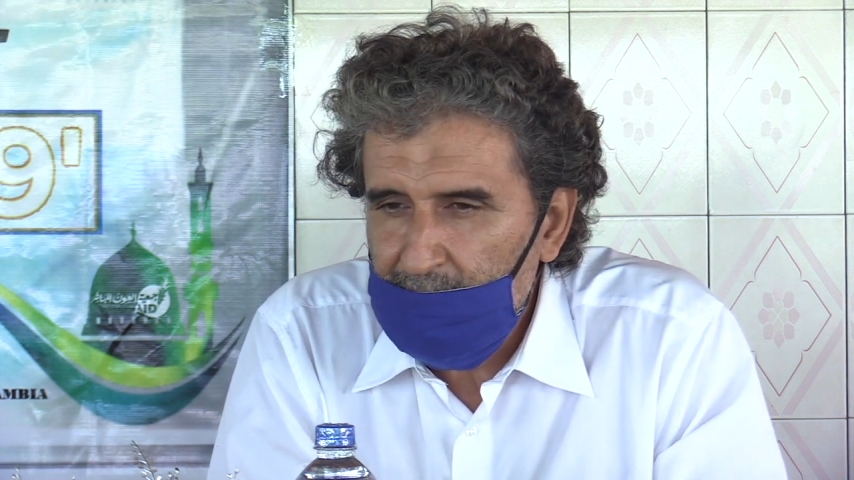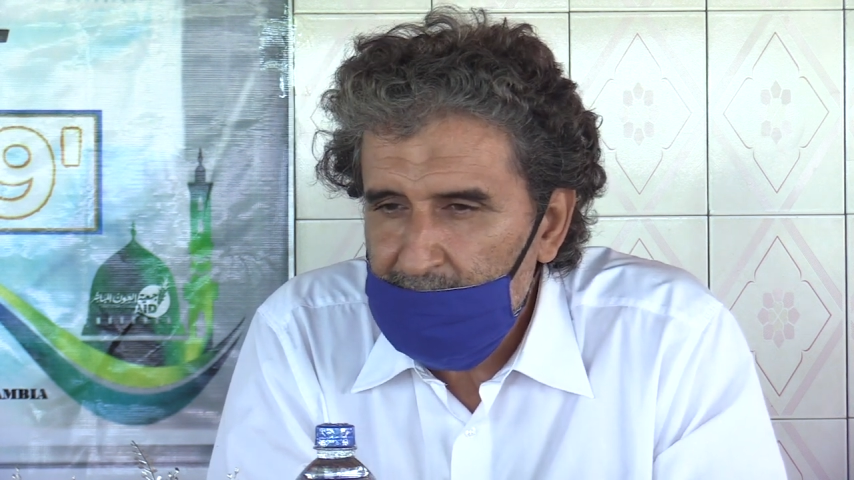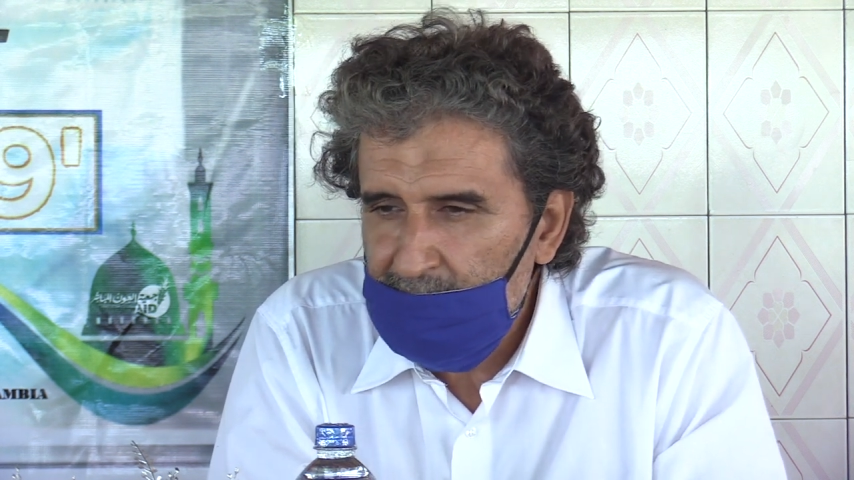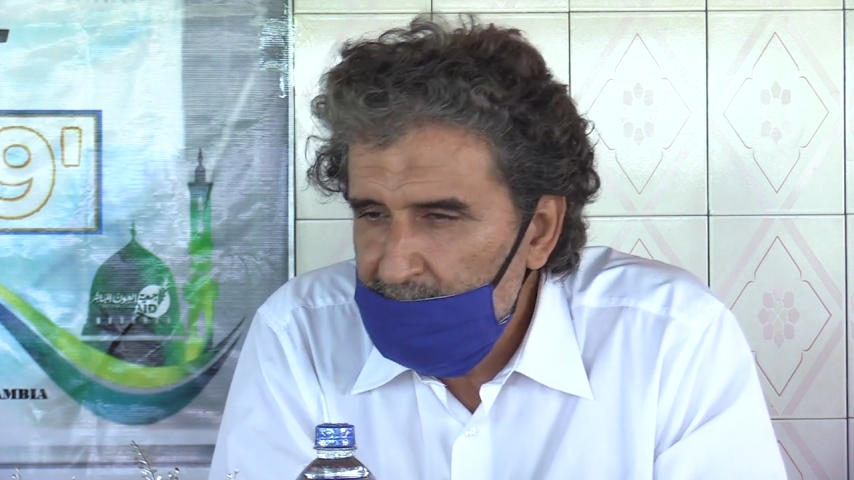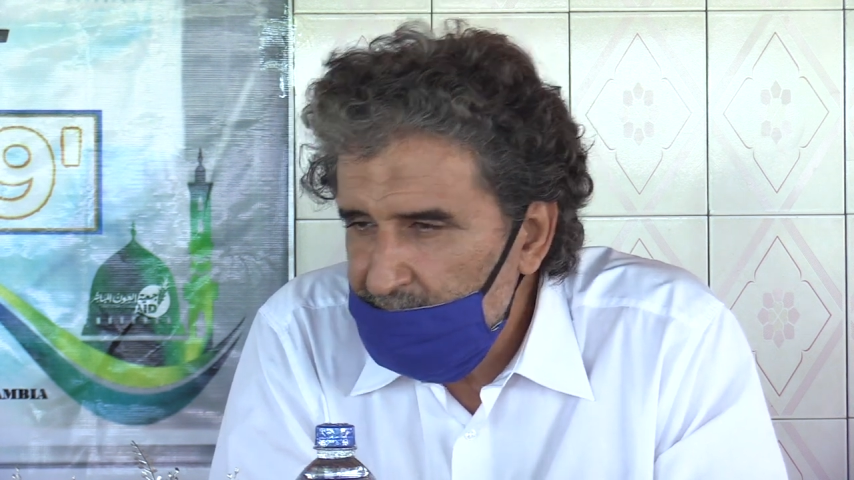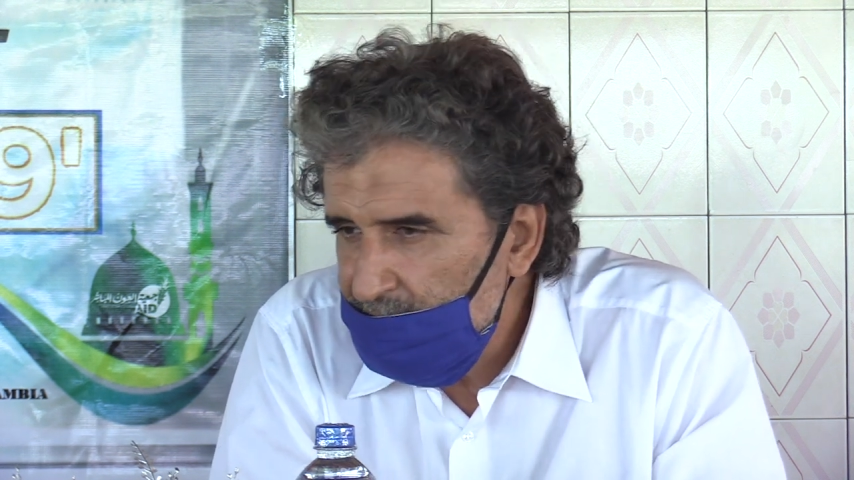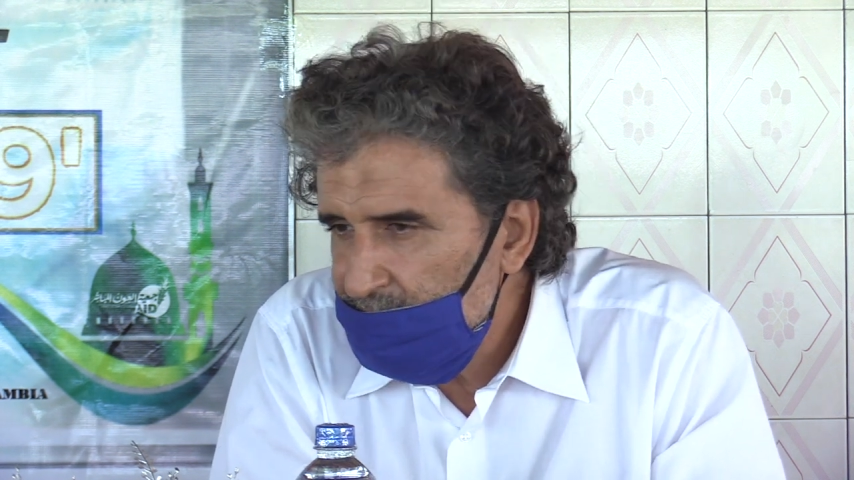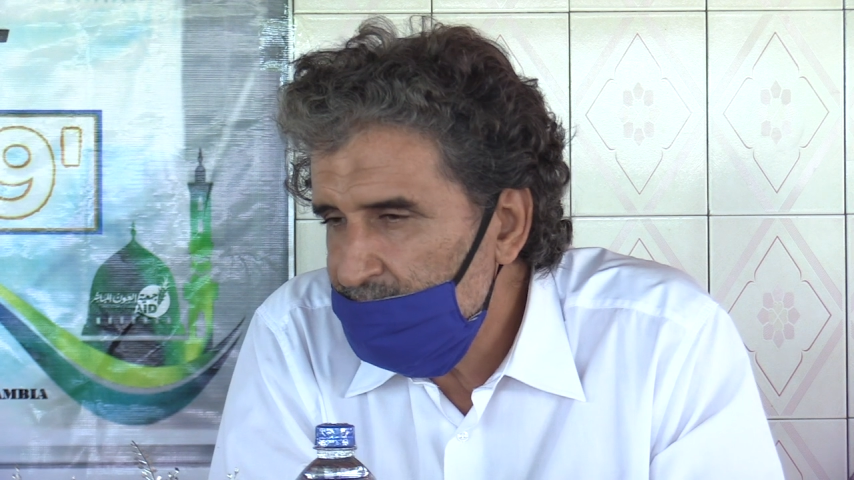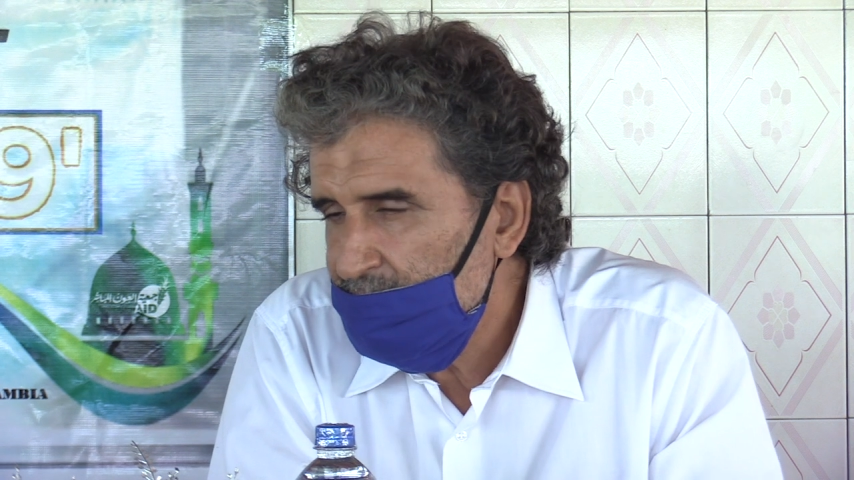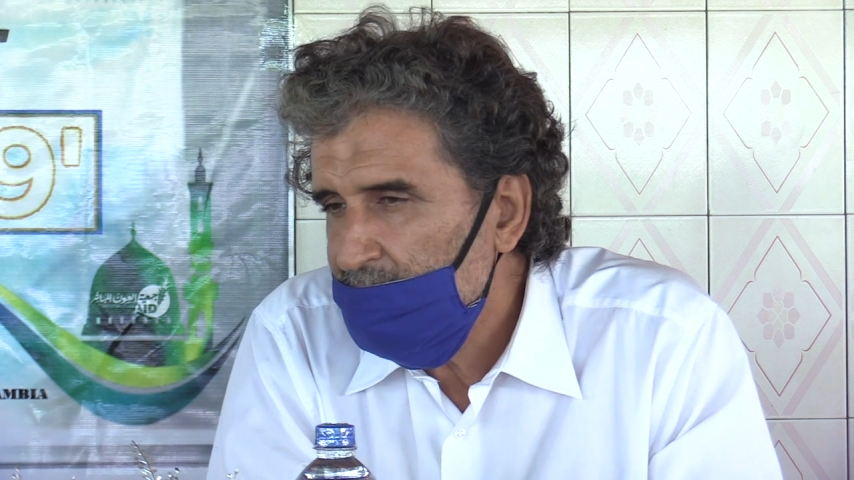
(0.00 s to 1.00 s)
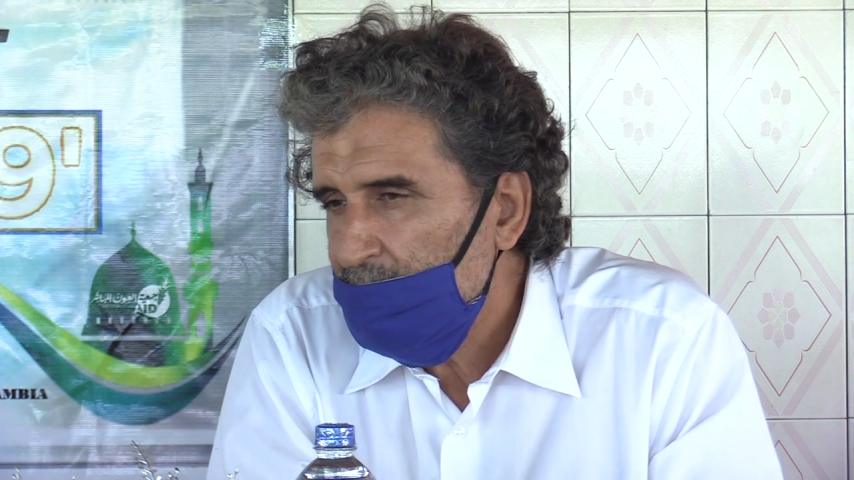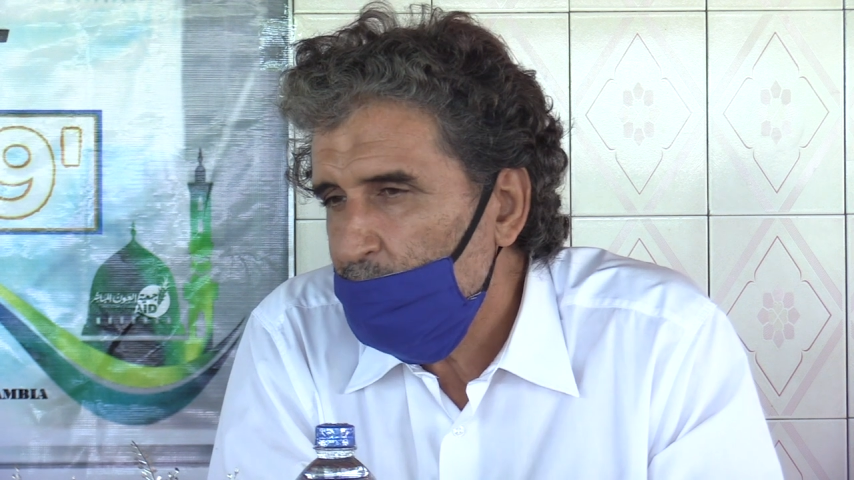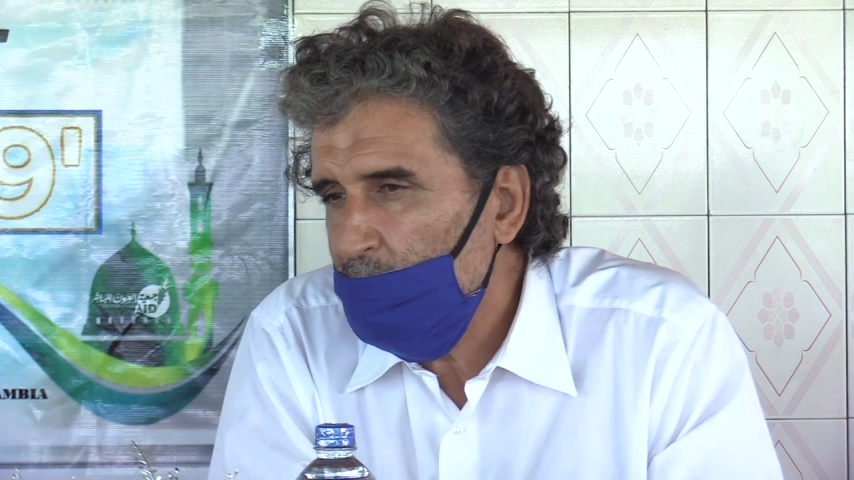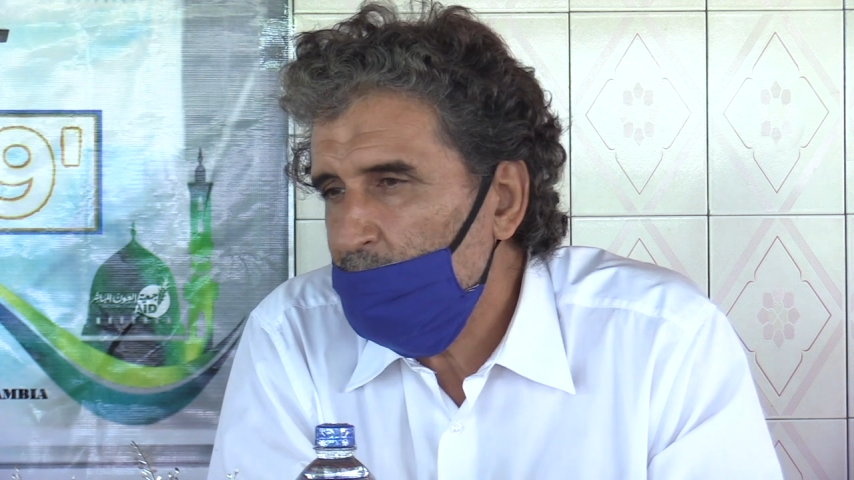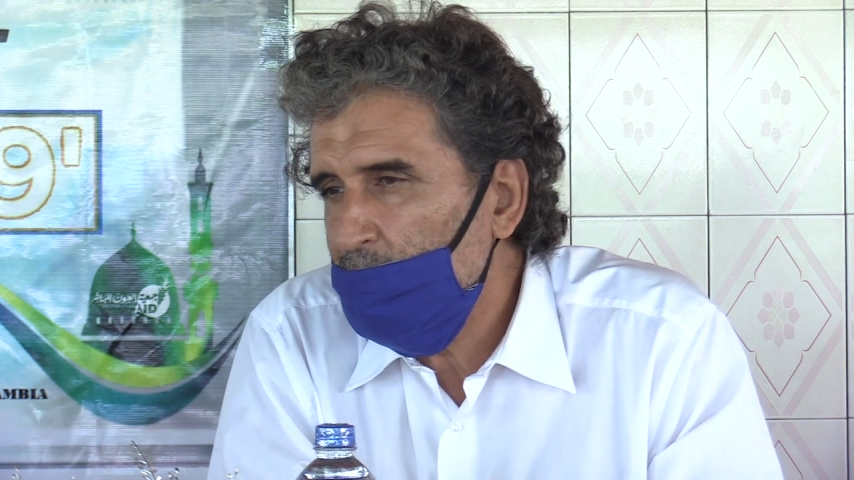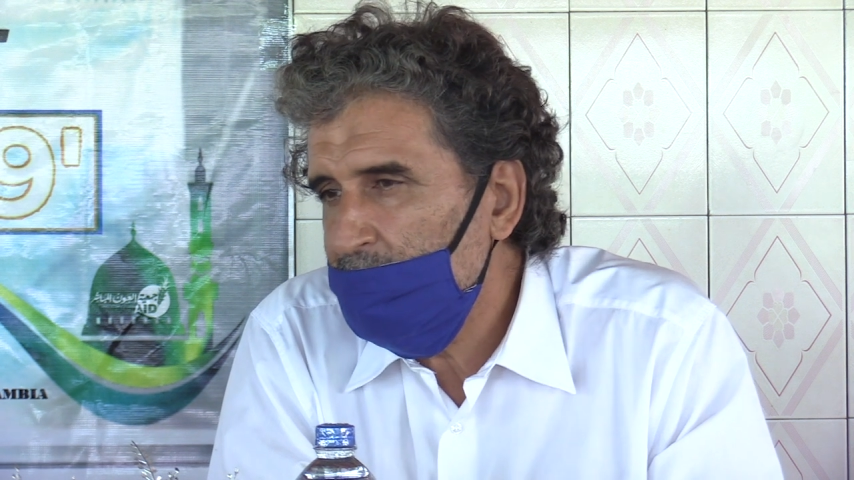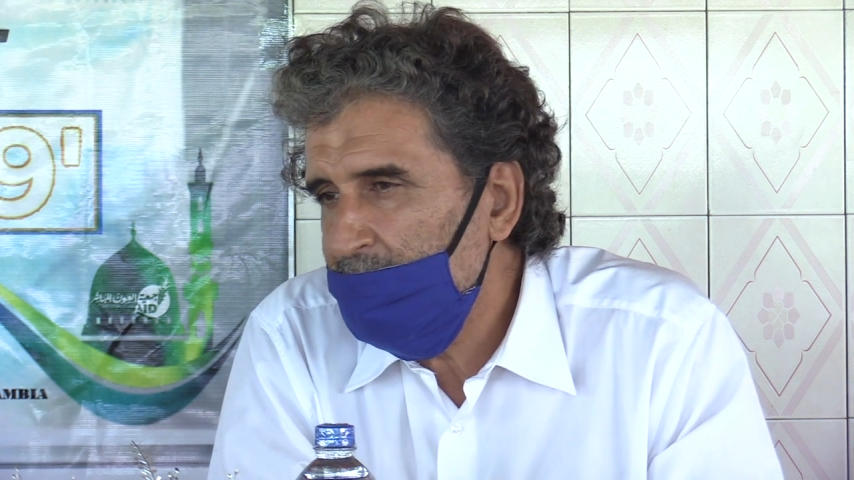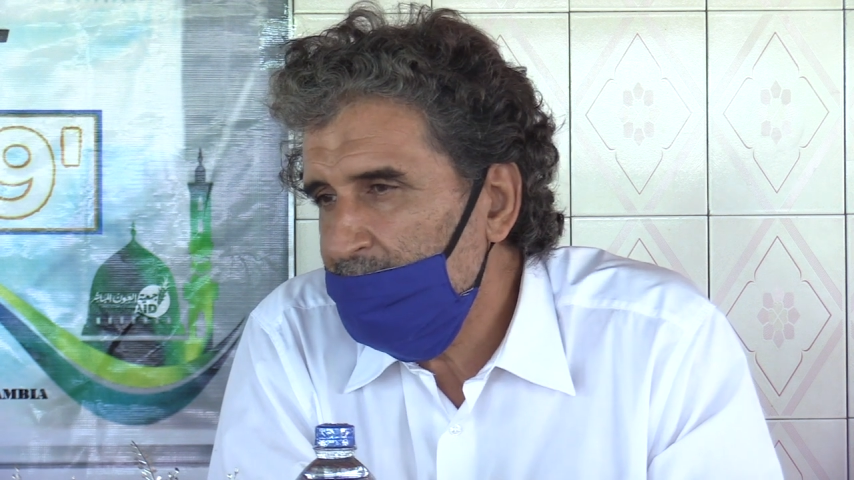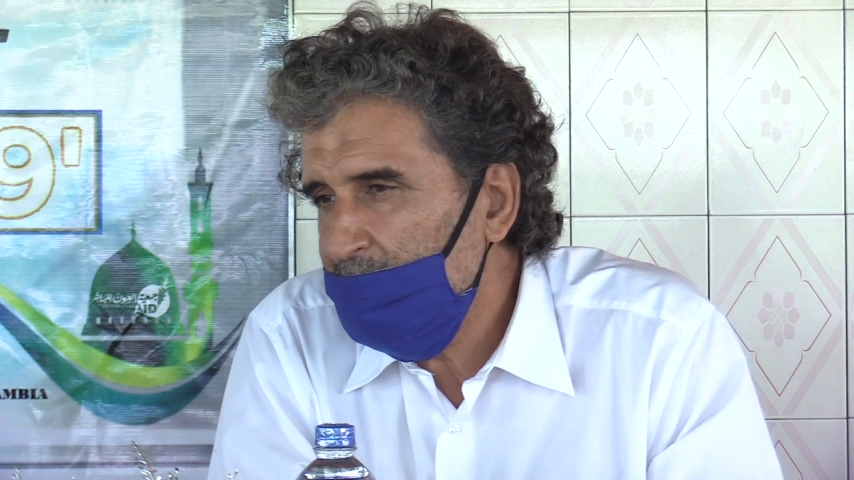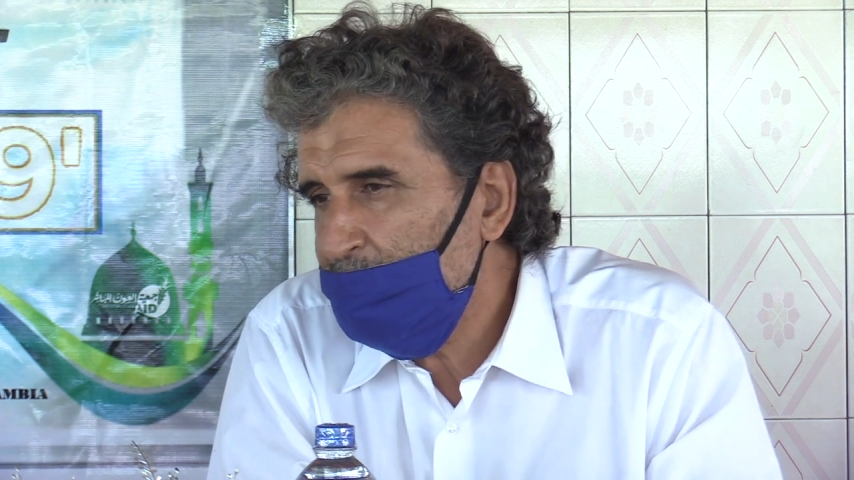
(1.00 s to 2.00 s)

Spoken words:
assistance, we'll convey